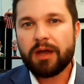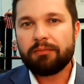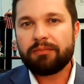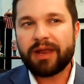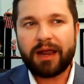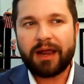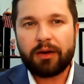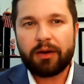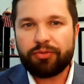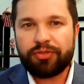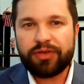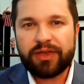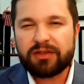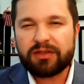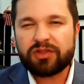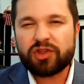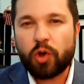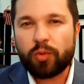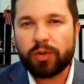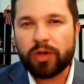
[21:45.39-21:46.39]
But I don't think
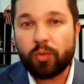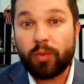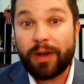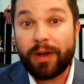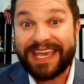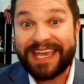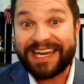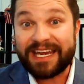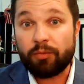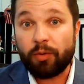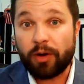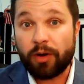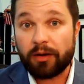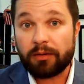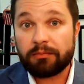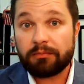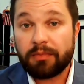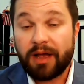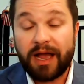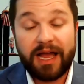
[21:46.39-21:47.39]
it's going away
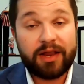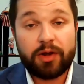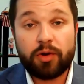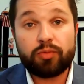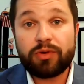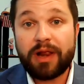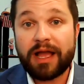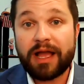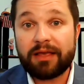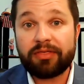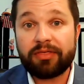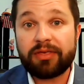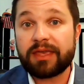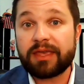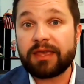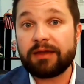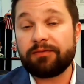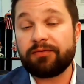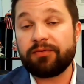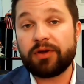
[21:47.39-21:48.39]
anywhere. I do not
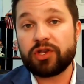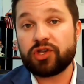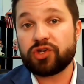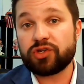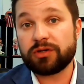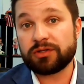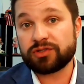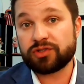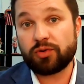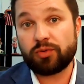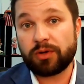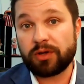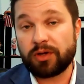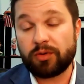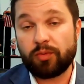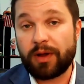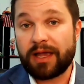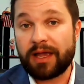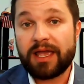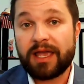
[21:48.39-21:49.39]
think inflation is going
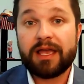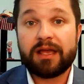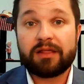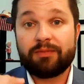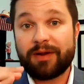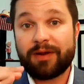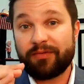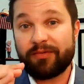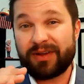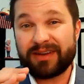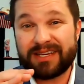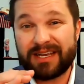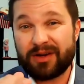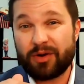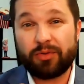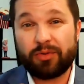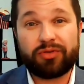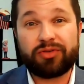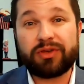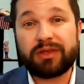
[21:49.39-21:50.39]
away. As a matter of fact, I
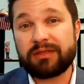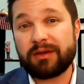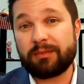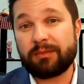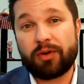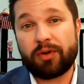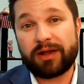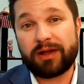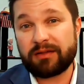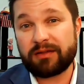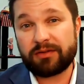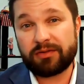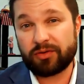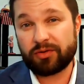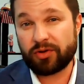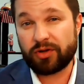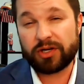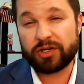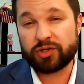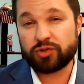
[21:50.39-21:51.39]
don't think the prices
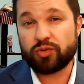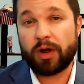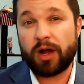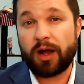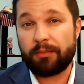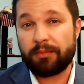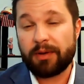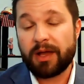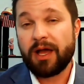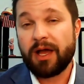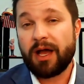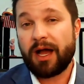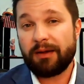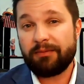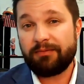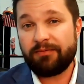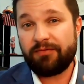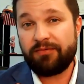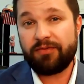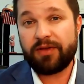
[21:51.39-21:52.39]
are going to drop.
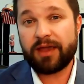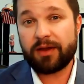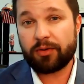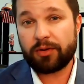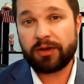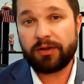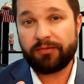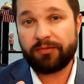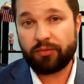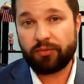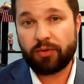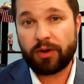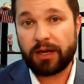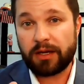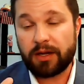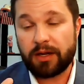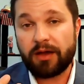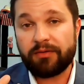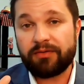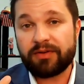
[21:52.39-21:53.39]
I'm very
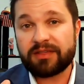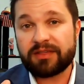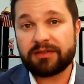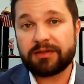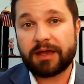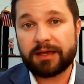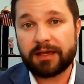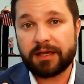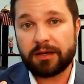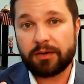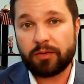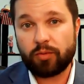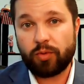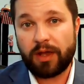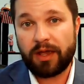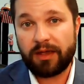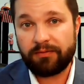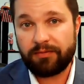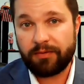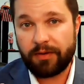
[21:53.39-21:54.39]
afraid of a second
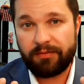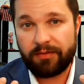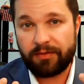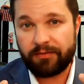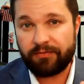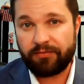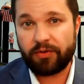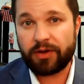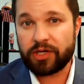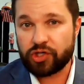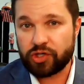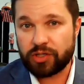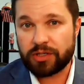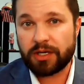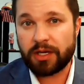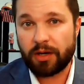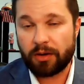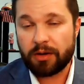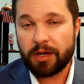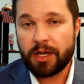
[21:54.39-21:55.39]
wave of inflation
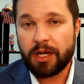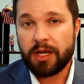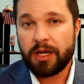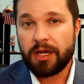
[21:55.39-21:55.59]
here.